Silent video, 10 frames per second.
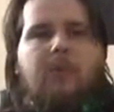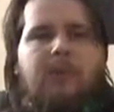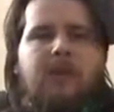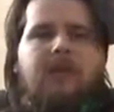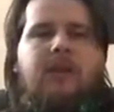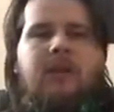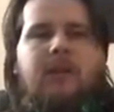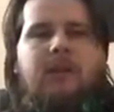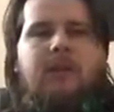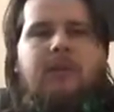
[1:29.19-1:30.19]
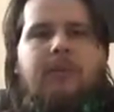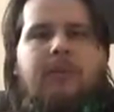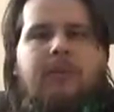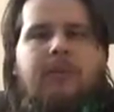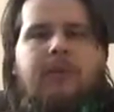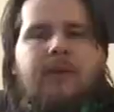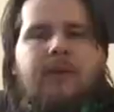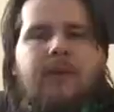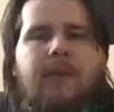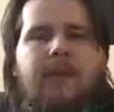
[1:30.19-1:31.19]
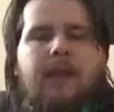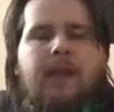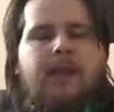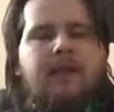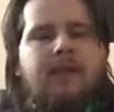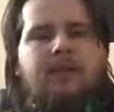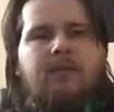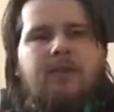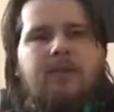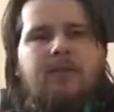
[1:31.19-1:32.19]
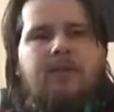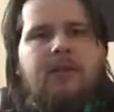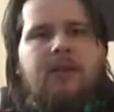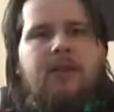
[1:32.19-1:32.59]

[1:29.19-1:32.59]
with mental health problems? It's an illness.